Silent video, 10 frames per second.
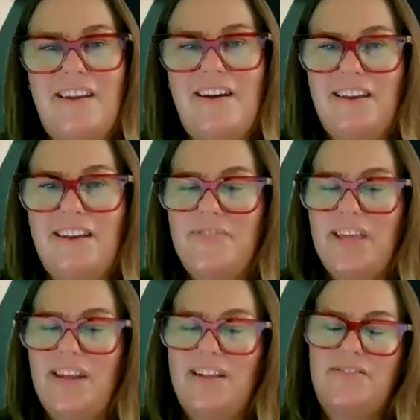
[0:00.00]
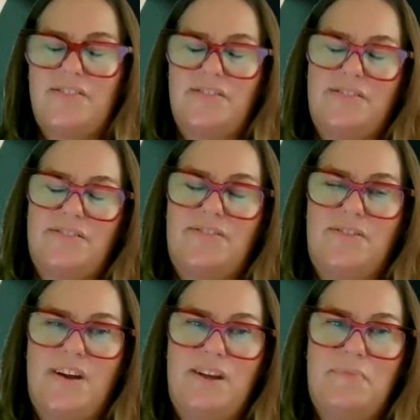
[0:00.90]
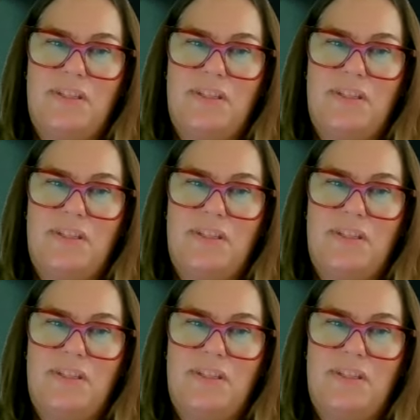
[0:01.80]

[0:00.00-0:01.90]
I love that answer, Graeme,